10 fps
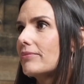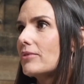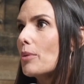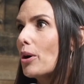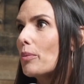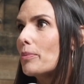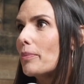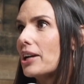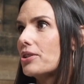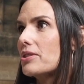The moment
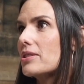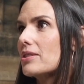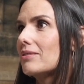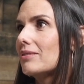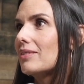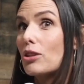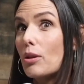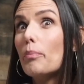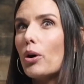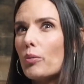matters. Like,
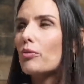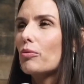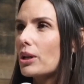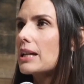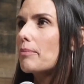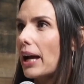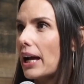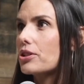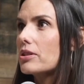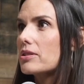the moment really
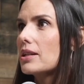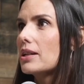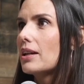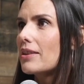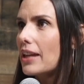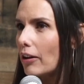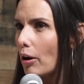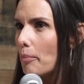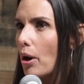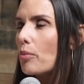matters. There
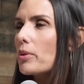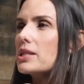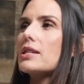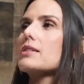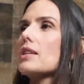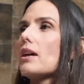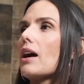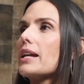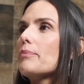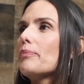are moments in
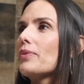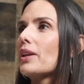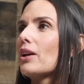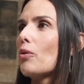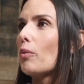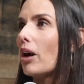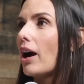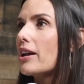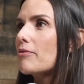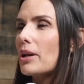time where
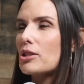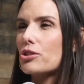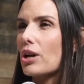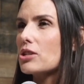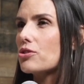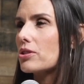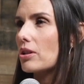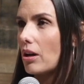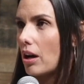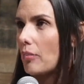I have met strangers in
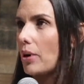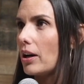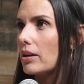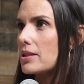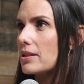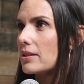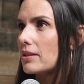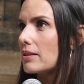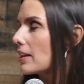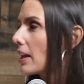car parks
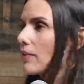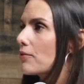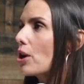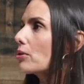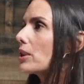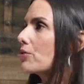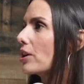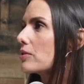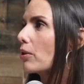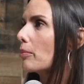that have totally
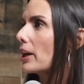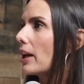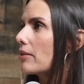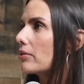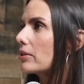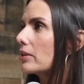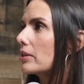transformed my life. And